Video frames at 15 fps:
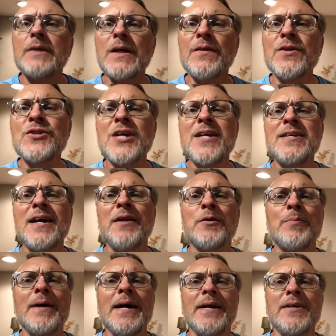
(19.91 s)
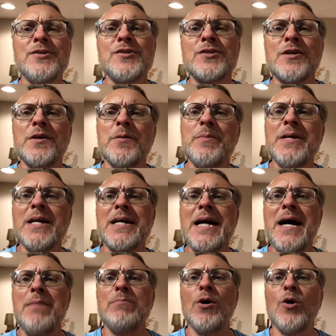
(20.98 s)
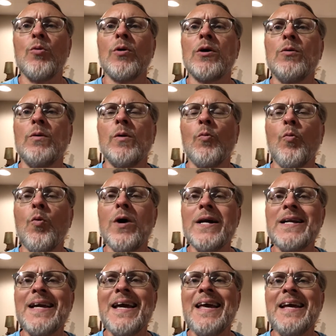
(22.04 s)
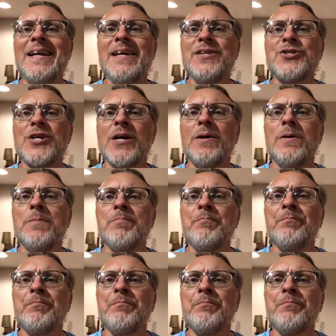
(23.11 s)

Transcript: The $10 package is going to be a combo. We're going one NHL,